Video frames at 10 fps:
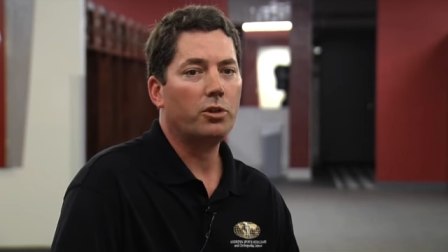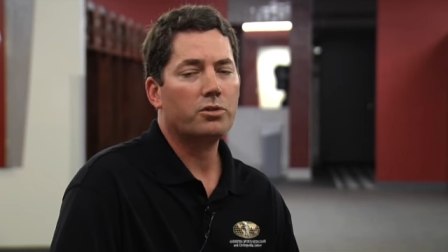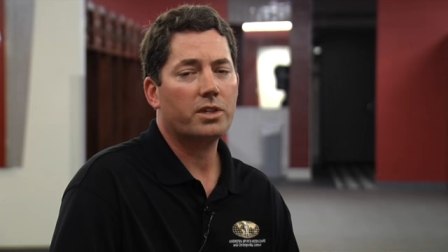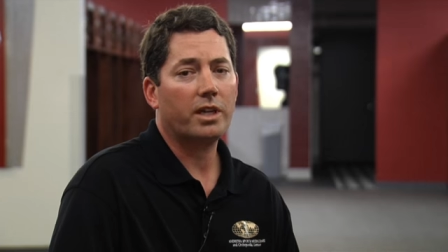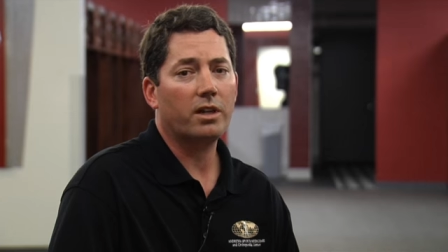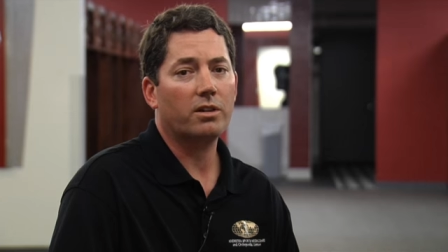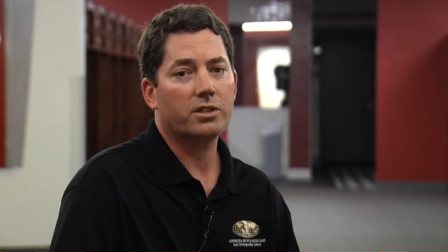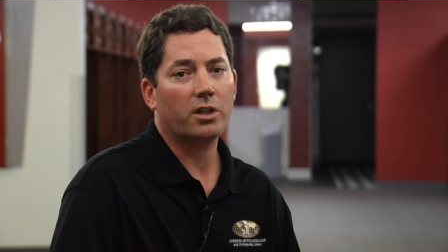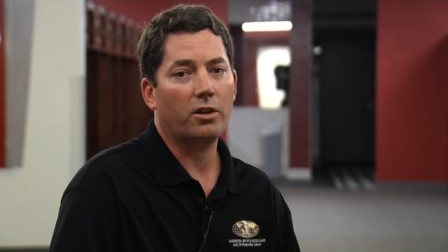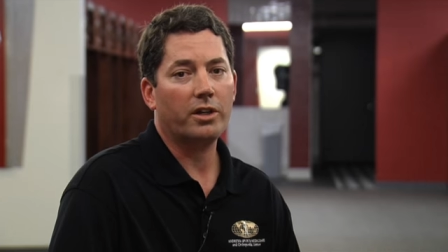UCL
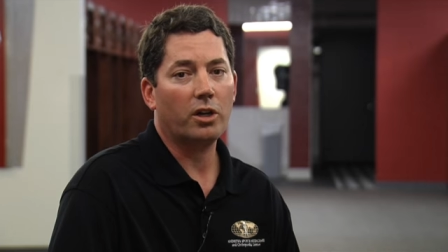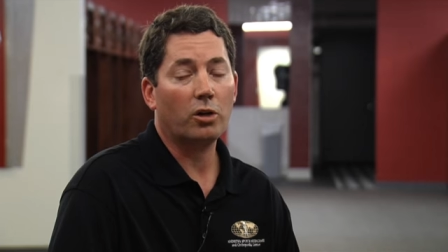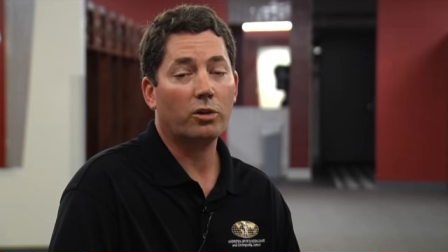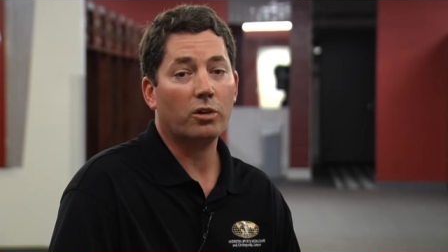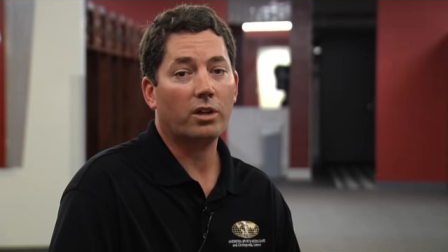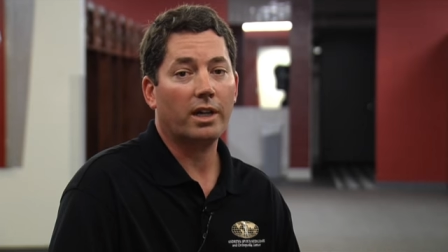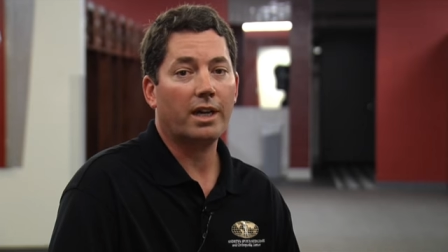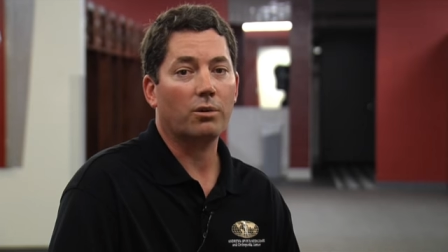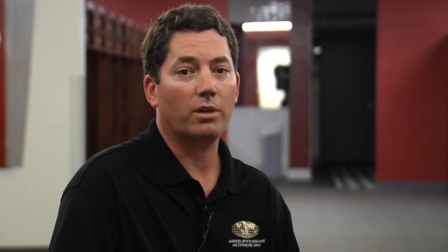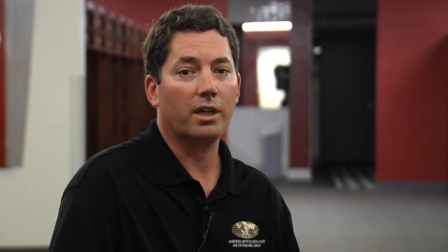is called the ulnar
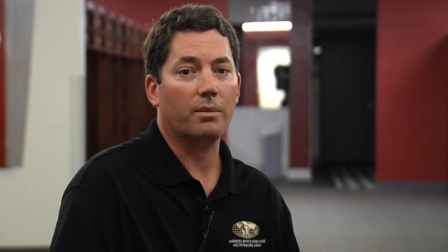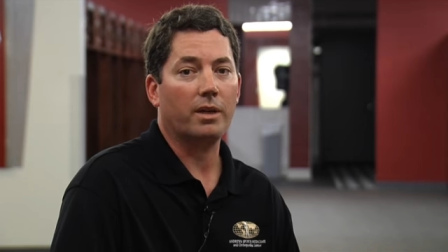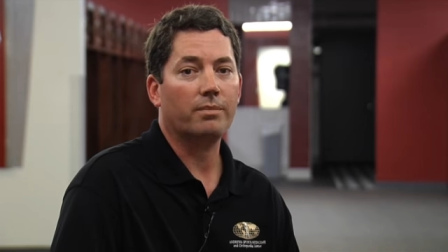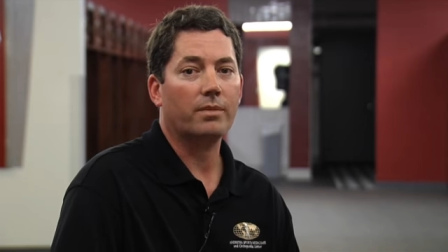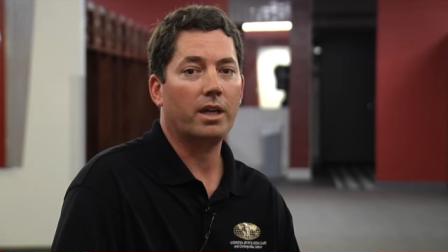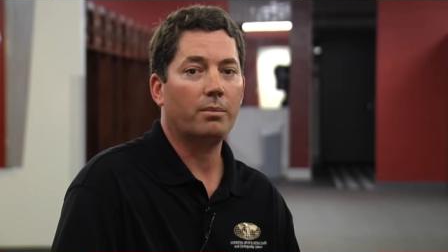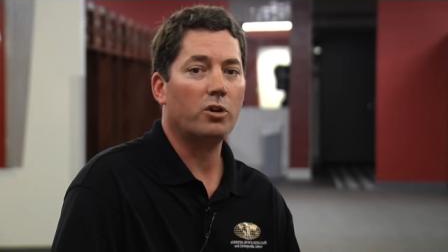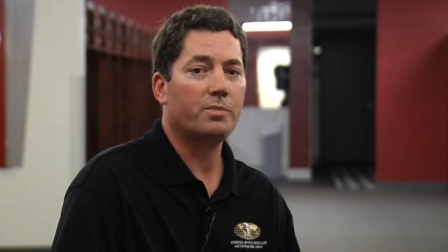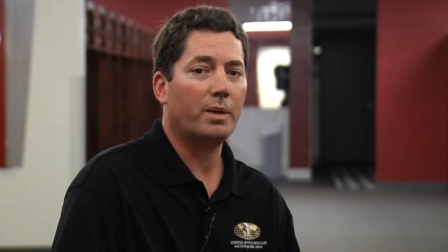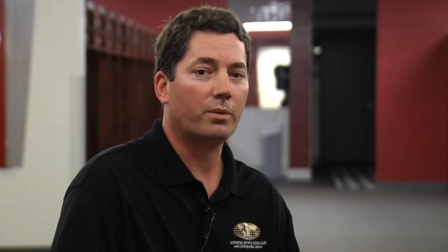collateral ligament, and
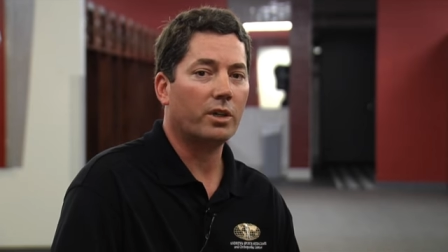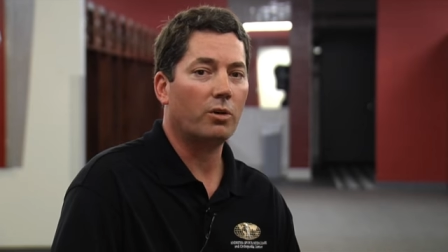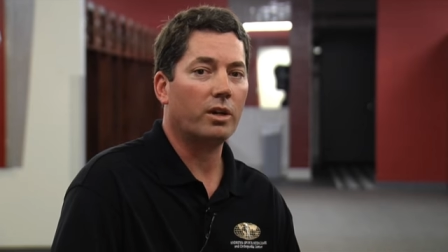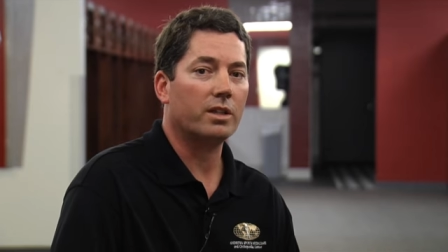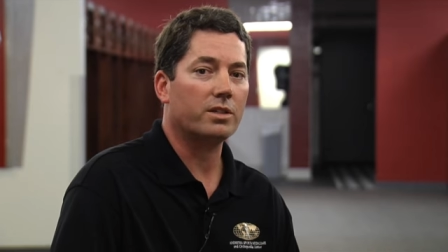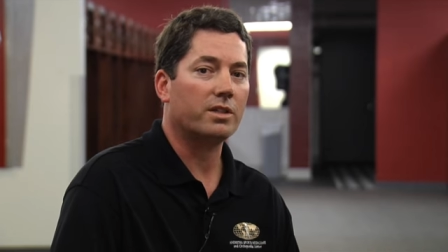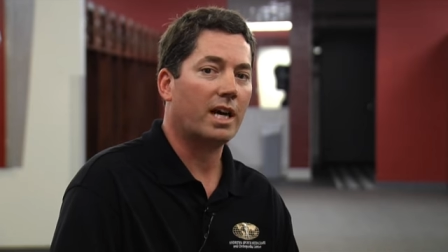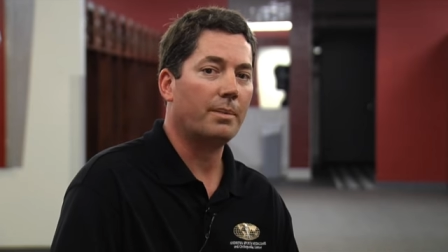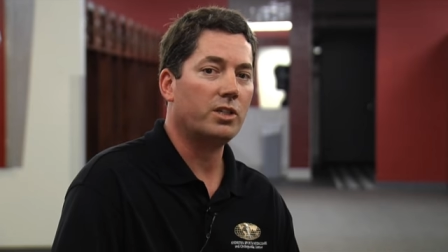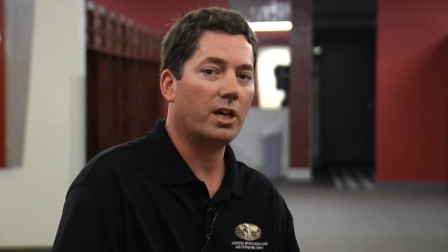most people know it as the
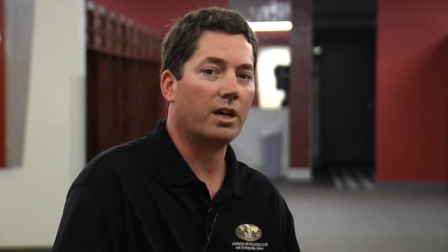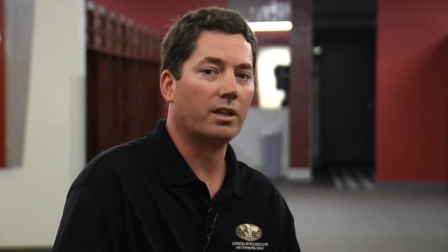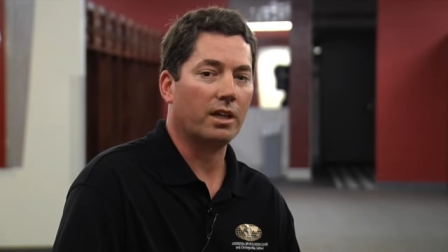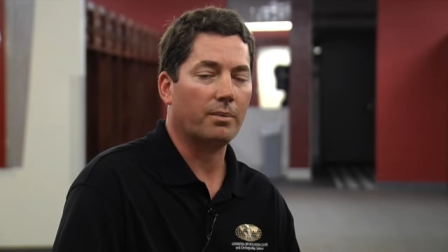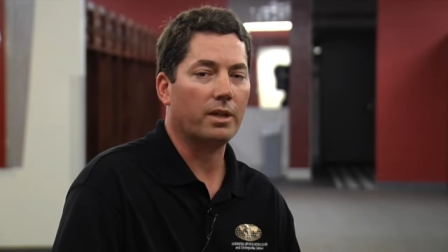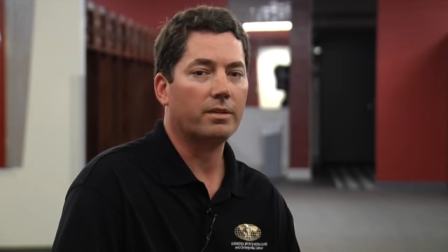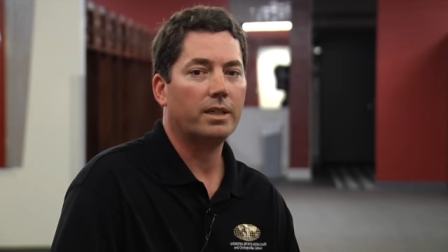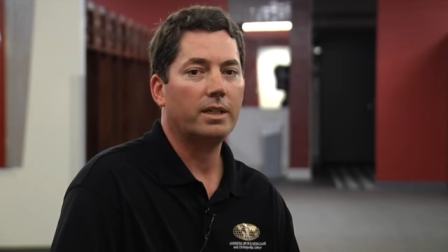Tommy John ligament.